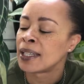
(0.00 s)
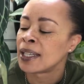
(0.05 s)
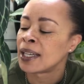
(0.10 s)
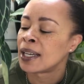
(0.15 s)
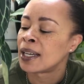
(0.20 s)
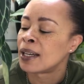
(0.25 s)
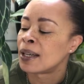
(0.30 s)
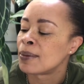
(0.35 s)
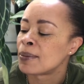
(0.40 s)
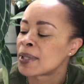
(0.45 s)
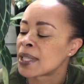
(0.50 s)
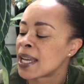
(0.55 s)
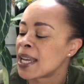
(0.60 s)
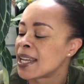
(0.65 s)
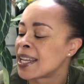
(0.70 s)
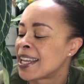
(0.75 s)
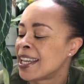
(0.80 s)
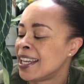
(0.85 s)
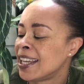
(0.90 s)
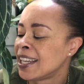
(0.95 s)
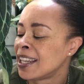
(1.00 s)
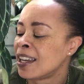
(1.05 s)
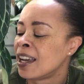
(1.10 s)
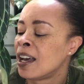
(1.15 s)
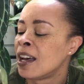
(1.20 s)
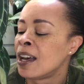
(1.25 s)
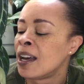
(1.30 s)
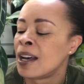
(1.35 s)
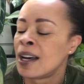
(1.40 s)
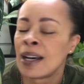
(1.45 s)
yeah, I'm taking
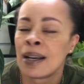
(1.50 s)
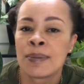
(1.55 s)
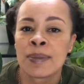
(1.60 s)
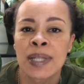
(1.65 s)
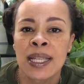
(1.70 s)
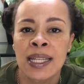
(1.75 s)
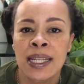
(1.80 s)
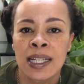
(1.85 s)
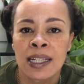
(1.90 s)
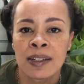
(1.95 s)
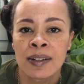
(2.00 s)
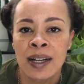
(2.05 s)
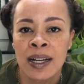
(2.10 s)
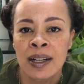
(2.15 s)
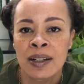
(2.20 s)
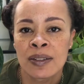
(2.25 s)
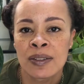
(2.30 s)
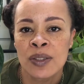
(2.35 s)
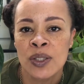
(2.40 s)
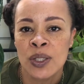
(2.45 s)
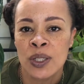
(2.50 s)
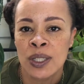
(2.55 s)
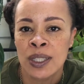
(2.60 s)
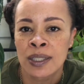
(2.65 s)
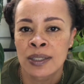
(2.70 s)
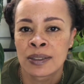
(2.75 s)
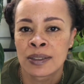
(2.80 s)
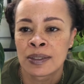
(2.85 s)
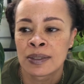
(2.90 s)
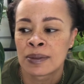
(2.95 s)
her out of
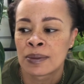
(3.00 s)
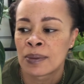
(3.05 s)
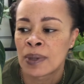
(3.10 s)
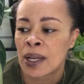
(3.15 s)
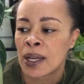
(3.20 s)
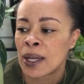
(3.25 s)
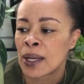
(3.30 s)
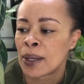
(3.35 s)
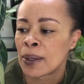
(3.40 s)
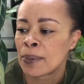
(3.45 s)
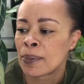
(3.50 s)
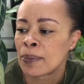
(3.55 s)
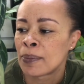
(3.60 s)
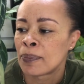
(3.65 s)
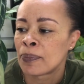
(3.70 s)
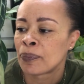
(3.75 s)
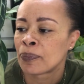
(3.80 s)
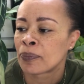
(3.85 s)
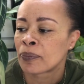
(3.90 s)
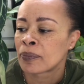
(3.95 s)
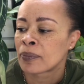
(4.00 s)
soil and